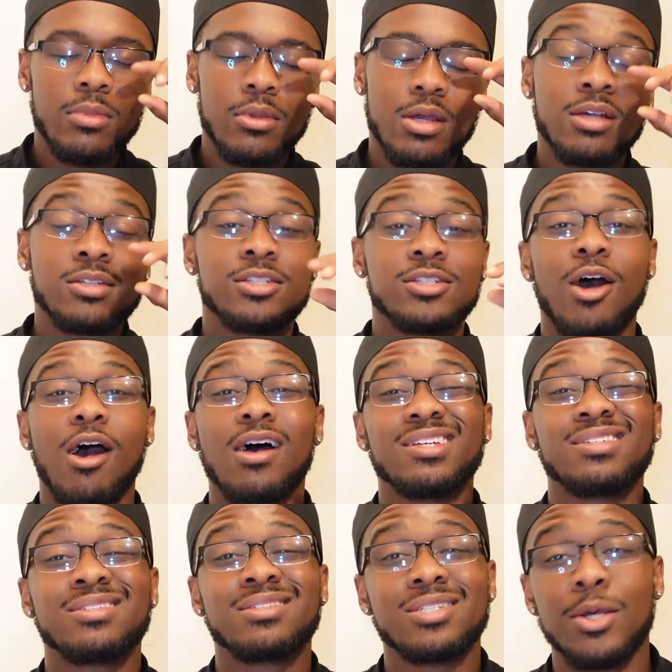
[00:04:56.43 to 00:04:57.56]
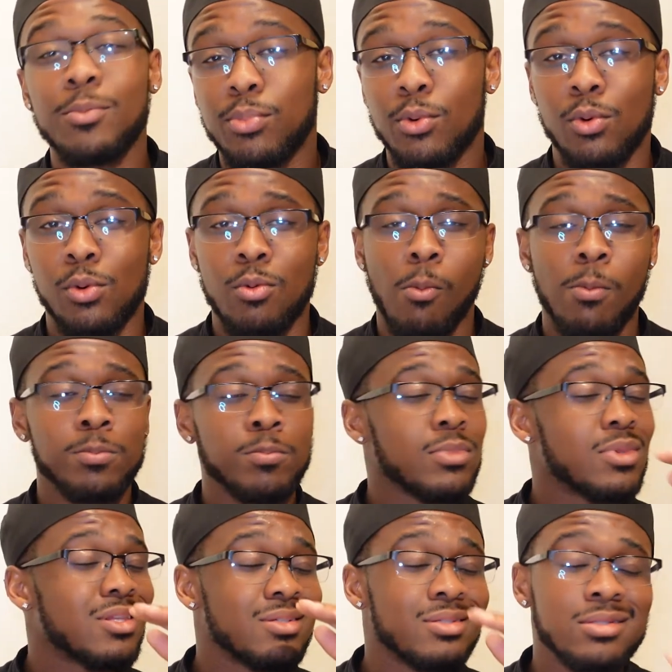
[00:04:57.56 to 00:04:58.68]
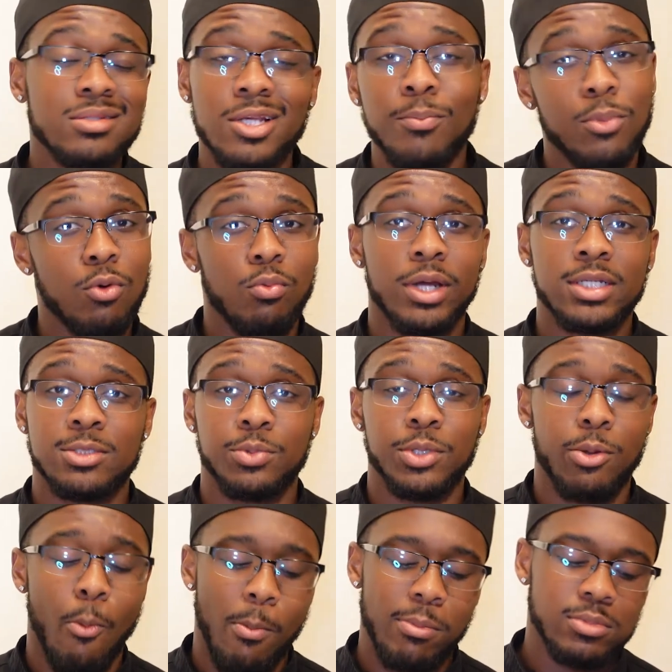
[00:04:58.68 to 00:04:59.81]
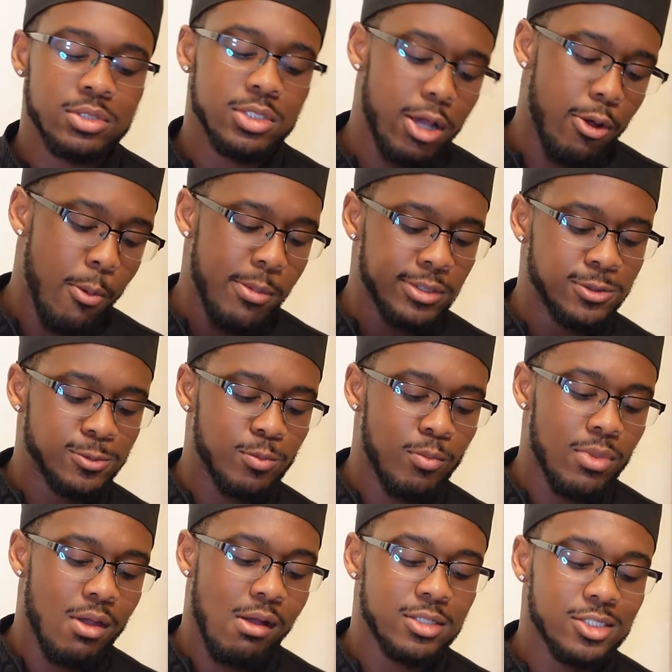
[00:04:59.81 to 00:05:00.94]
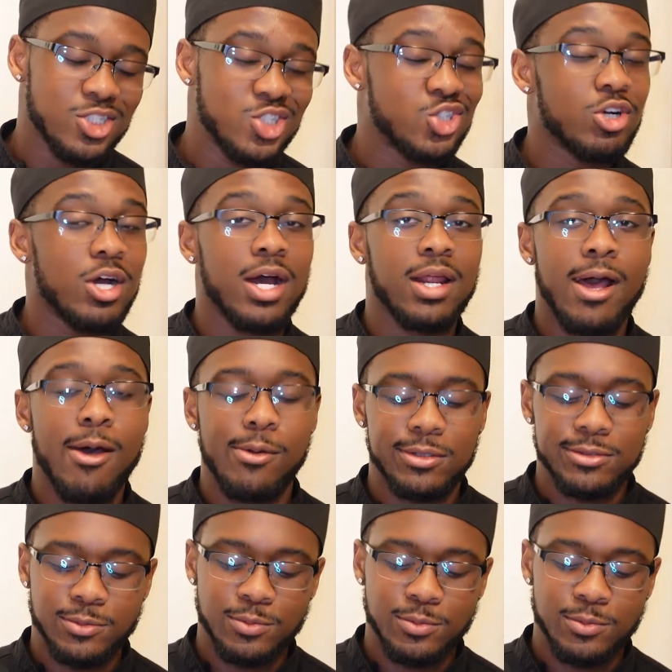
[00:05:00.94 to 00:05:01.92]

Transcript: this is a simple simple recipe. So just try it out